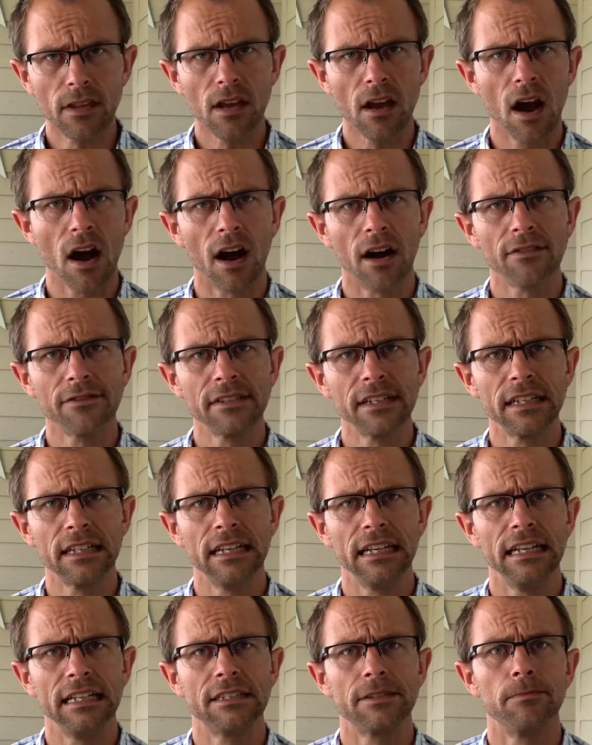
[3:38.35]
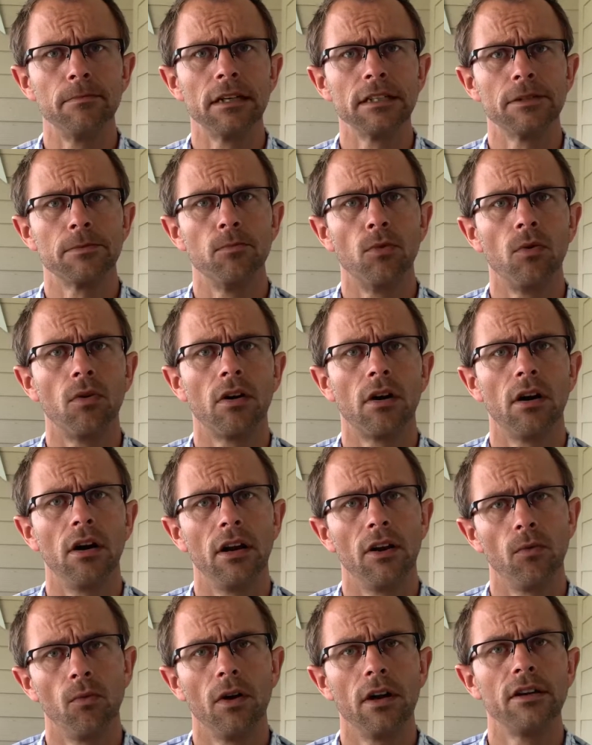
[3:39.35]
often it's much more on
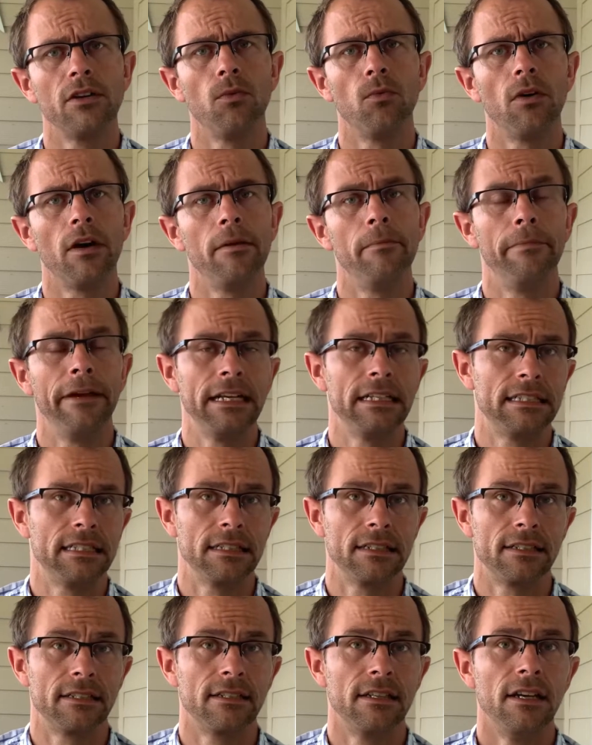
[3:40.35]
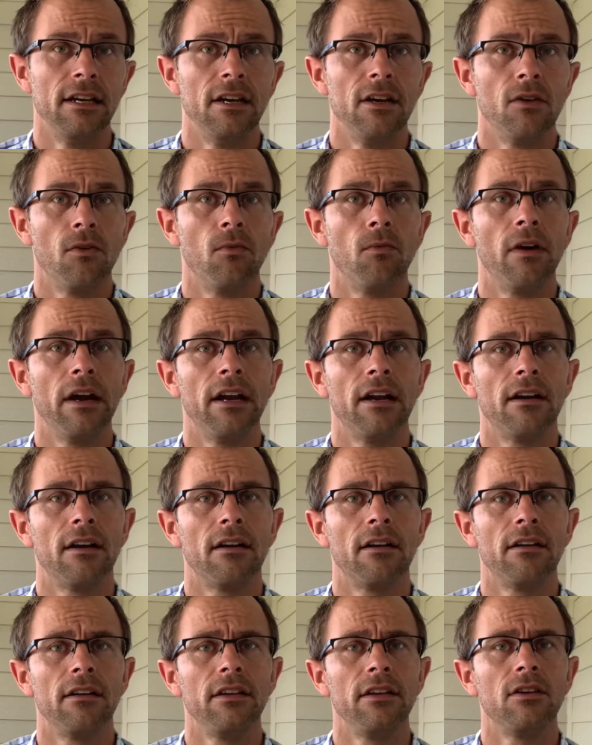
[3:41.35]
a one to one basis
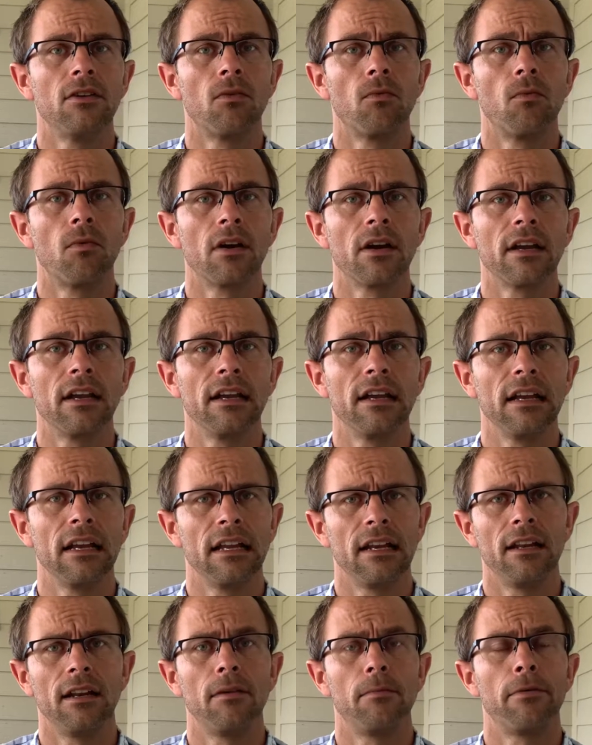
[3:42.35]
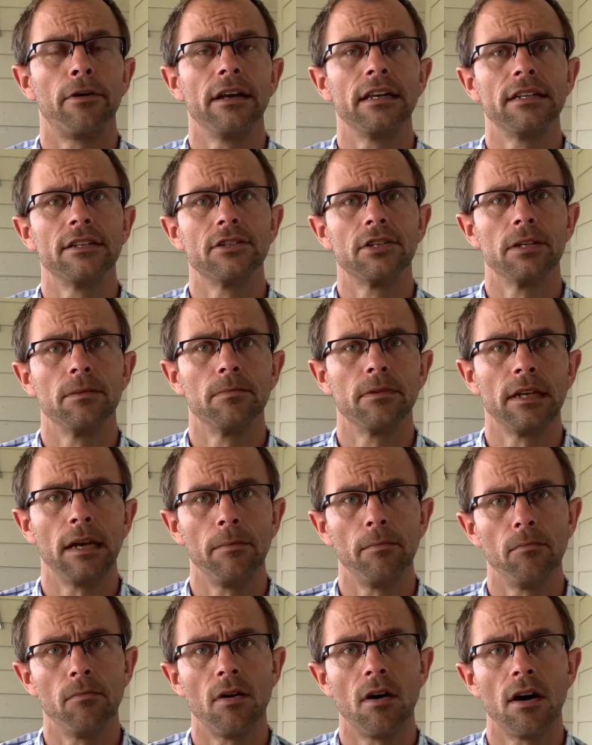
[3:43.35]
where you're working in an apprenticeship
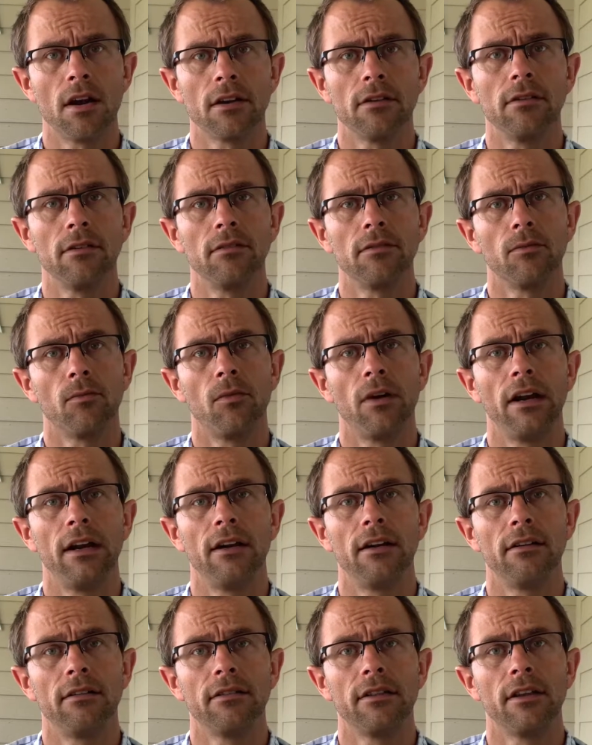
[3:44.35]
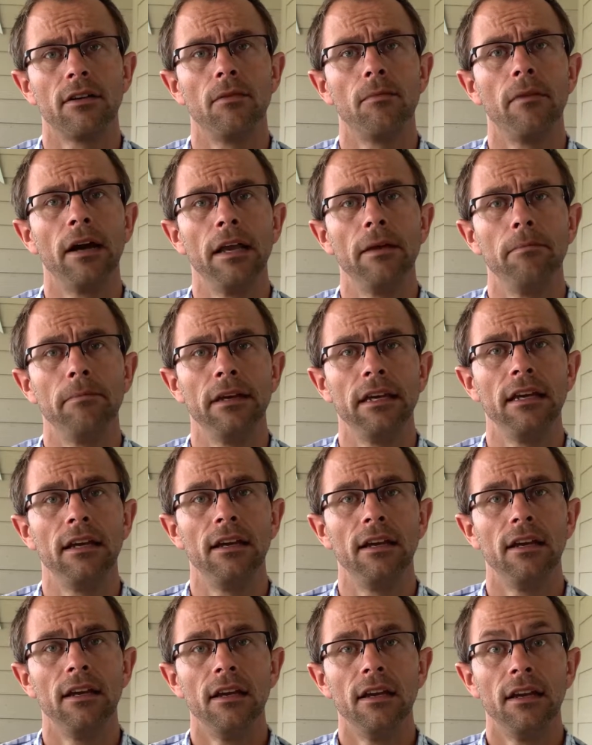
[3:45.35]
type model where there might
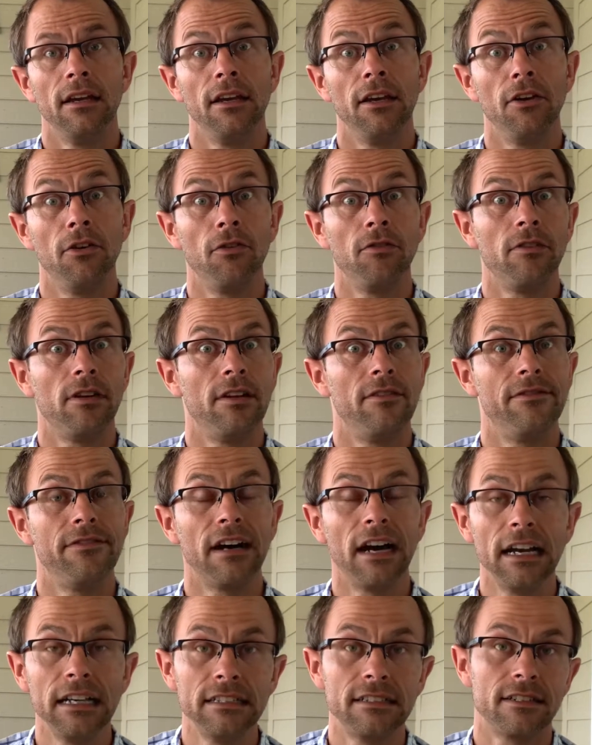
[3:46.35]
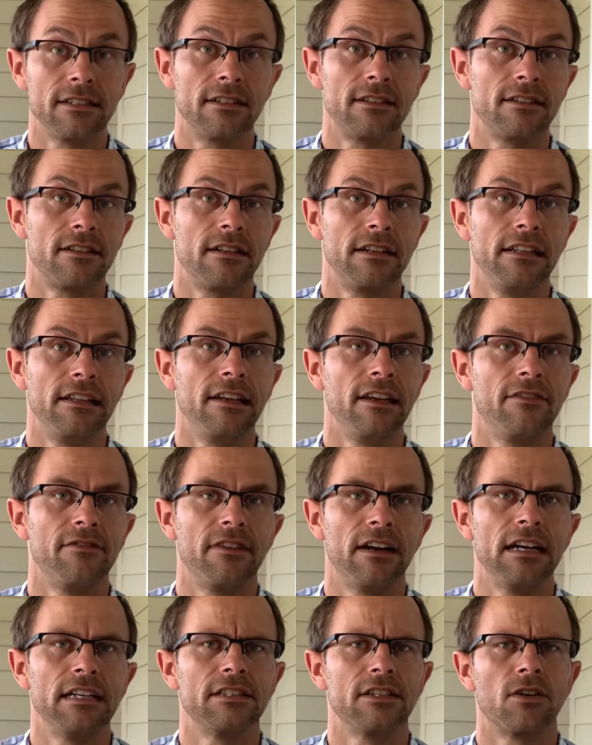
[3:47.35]
be, you know, an advisor and the
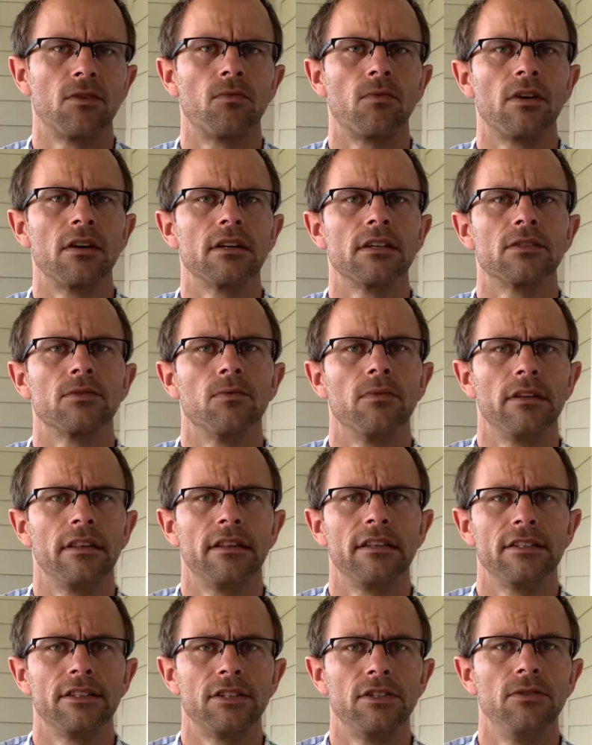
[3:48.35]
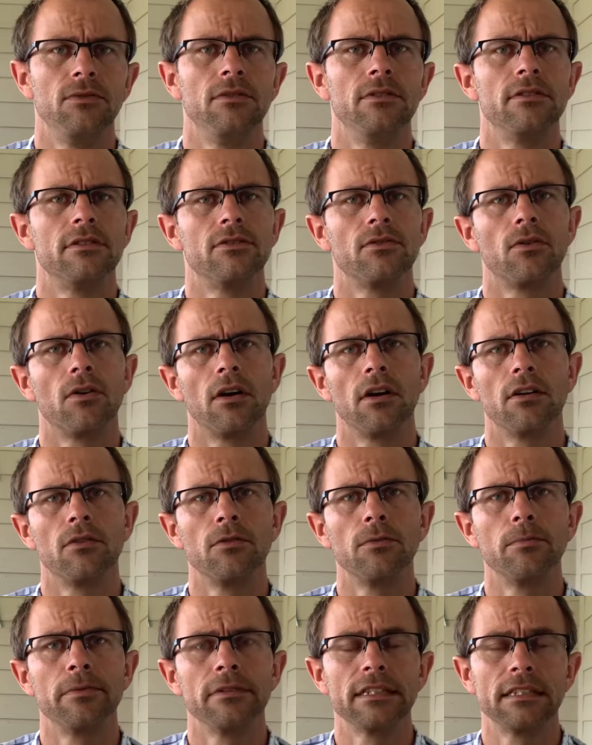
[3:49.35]
advisor works with a student or a
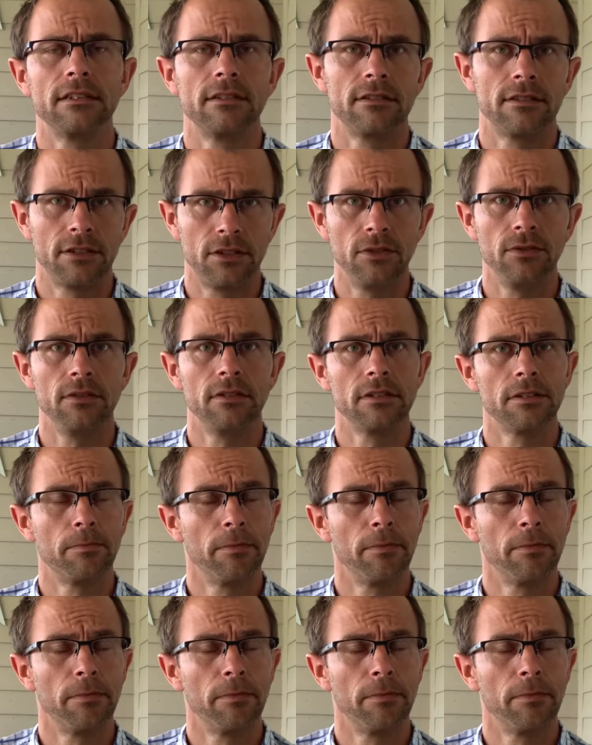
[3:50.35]
group of students.